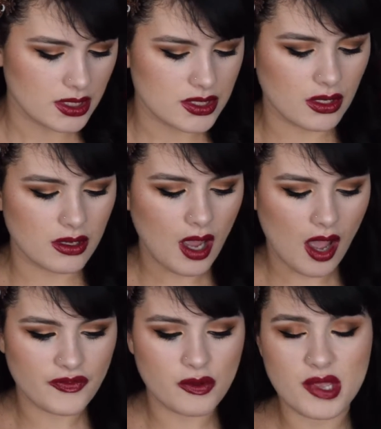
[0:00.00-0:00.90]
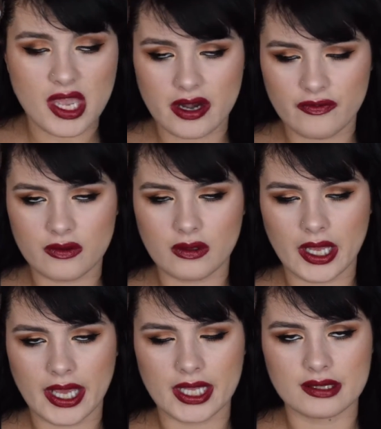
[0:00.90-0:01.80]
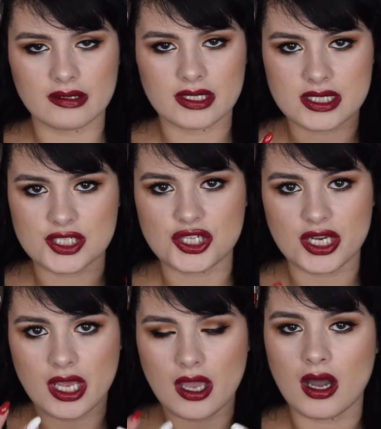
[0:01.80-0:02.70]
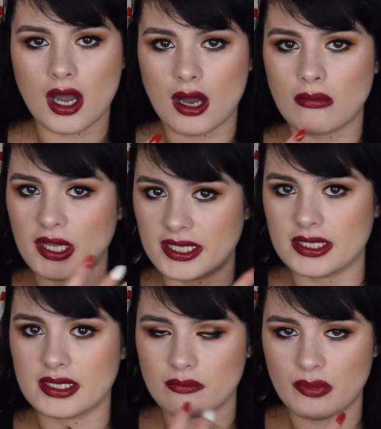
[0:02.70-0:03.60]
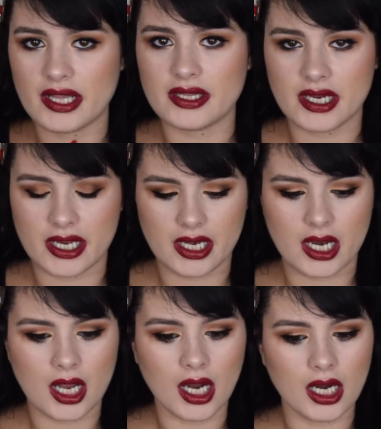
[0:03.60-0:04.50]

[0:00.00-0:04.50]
So you have to be careful and essentially blend it in